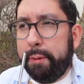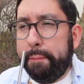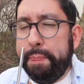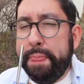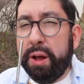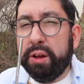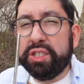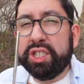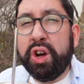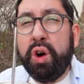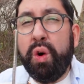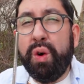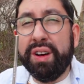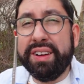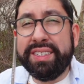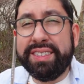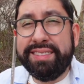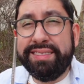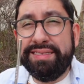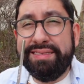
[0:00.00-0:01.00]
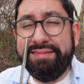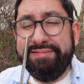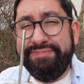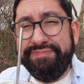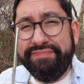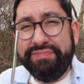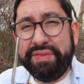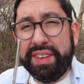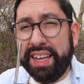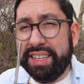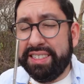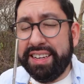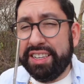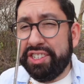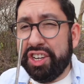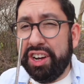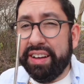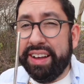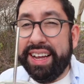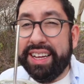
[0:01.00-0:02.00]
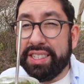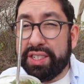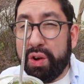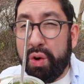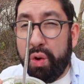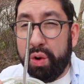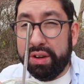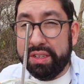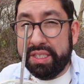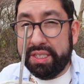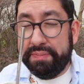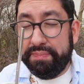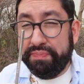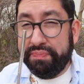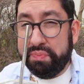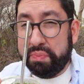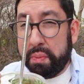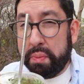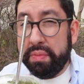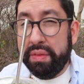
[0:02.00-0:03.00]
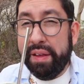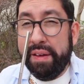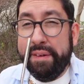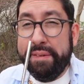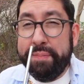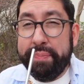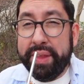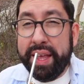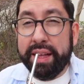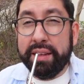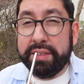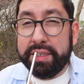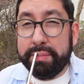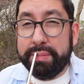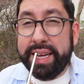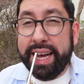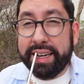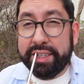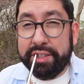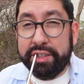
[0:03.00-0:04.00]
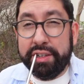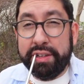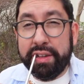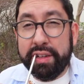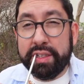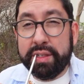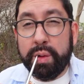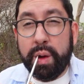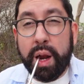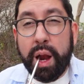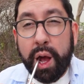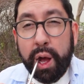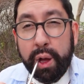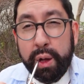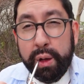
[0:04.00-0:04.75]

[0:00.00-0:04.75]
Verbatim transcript: No, it's coarse. It's not chunky, it's coarse. Yeah, there's some texture to this one.